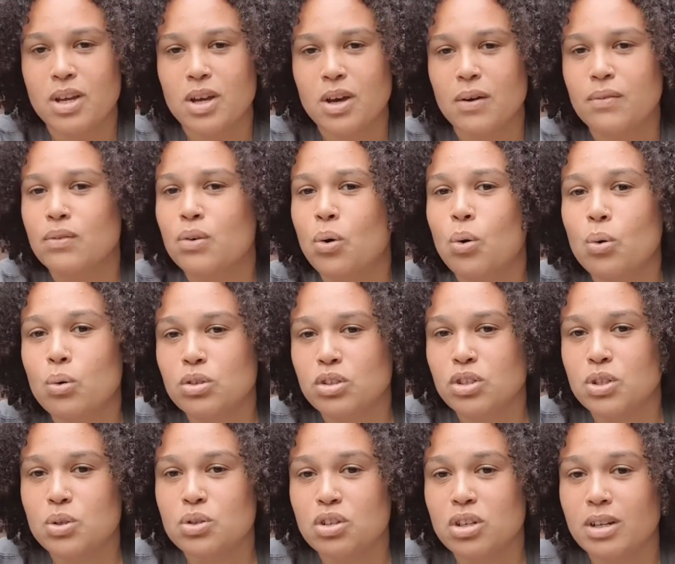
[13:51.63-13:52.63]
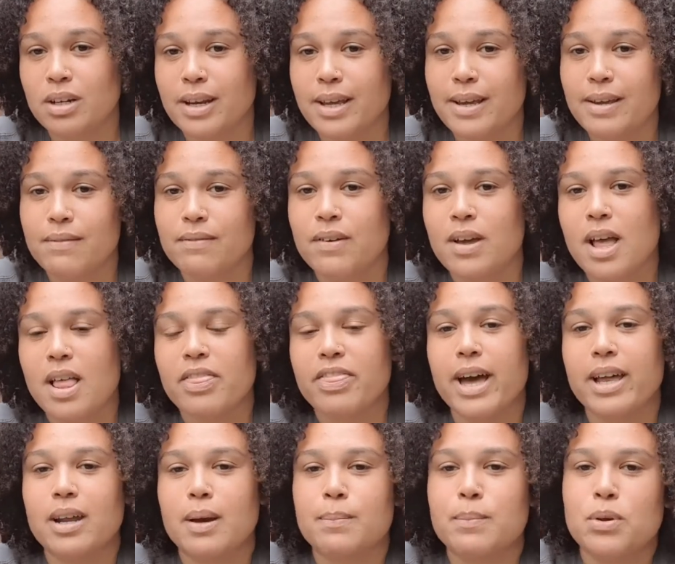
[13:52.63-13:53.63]
Of course, you should leave
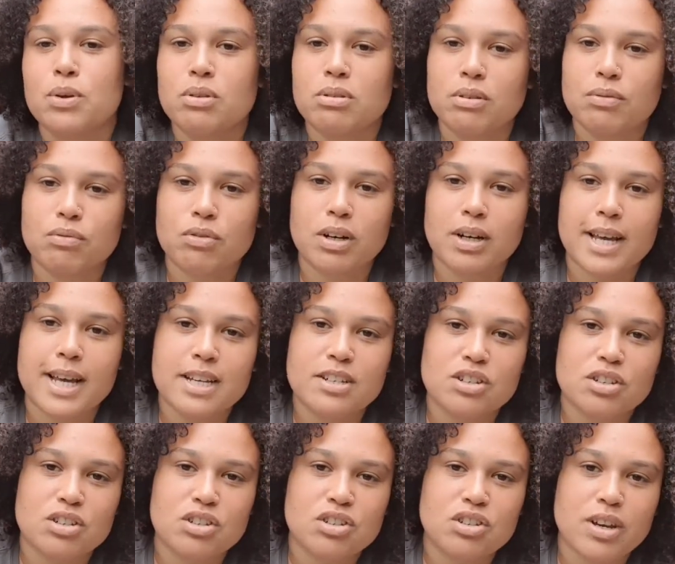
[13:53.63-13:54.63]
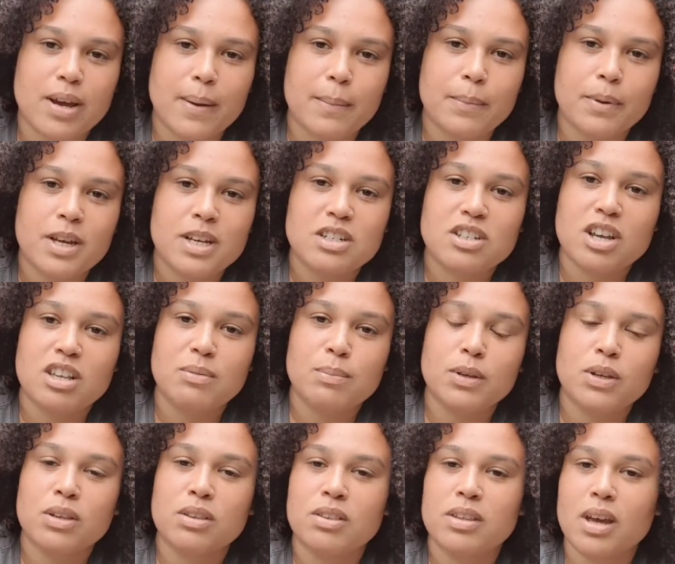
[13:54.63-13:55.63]
that abusive relationship. Just
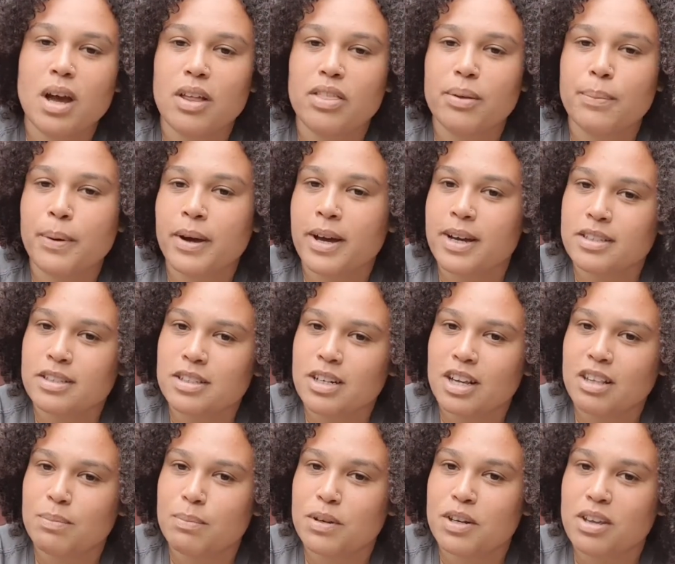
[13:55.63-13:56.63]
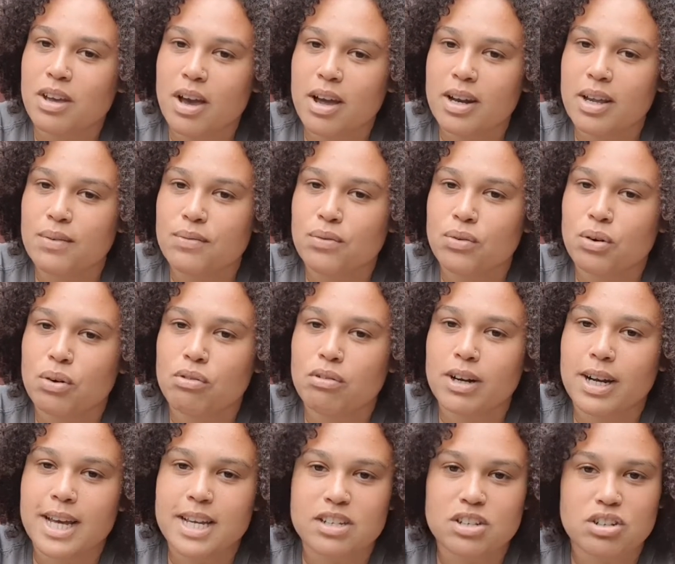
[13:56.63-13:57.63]
because the other person has been yearning for a
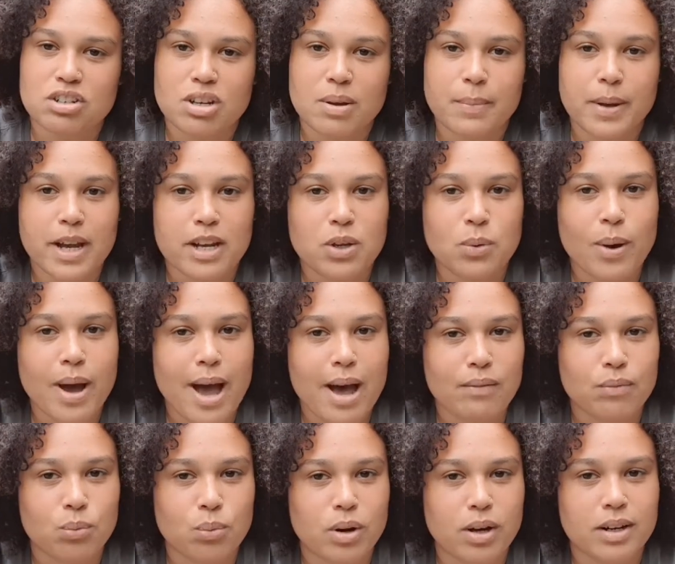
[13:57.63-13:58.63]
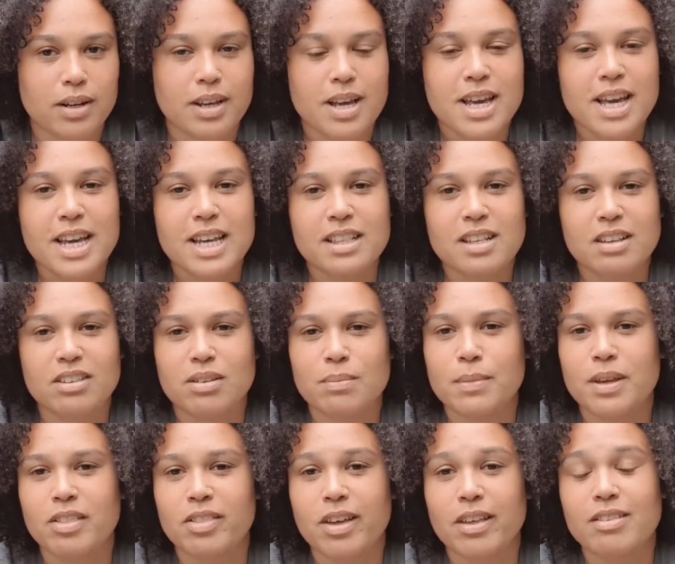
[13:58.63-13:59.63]
relationship and you have one, it doesn't
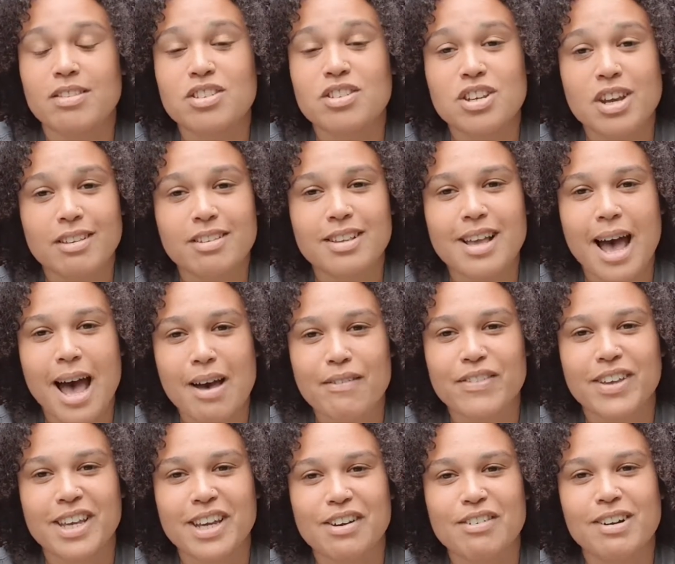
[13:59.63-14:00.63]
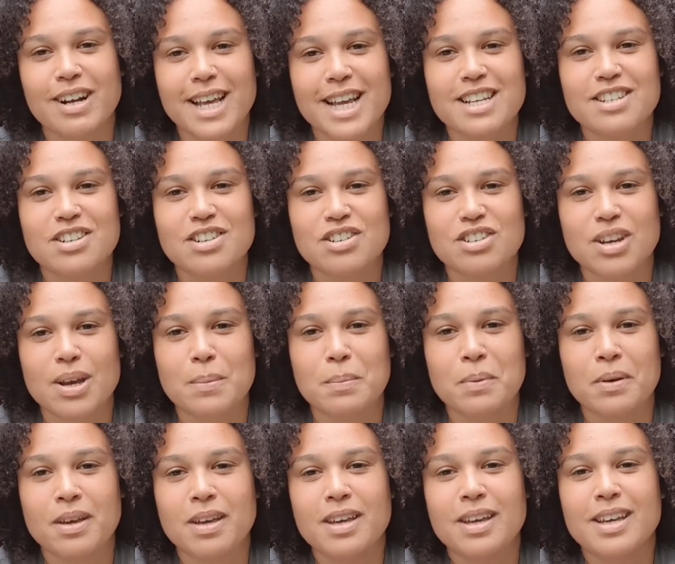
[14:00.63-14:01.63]
mean that just having a relationship,
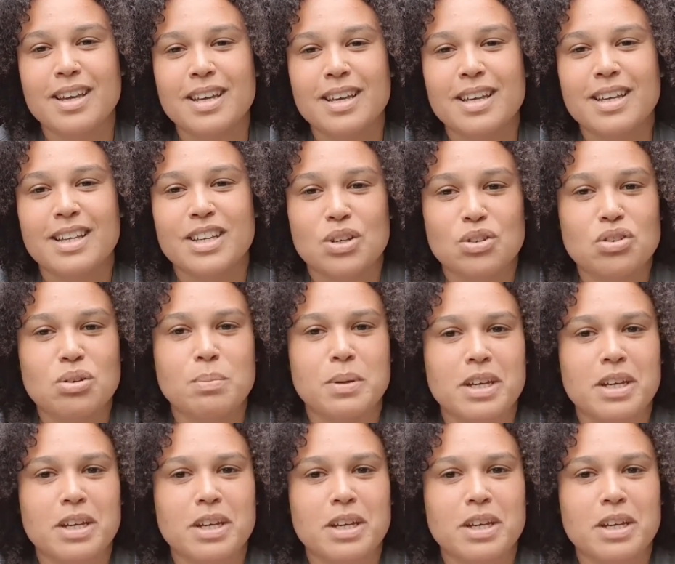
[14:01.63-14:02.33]
you should be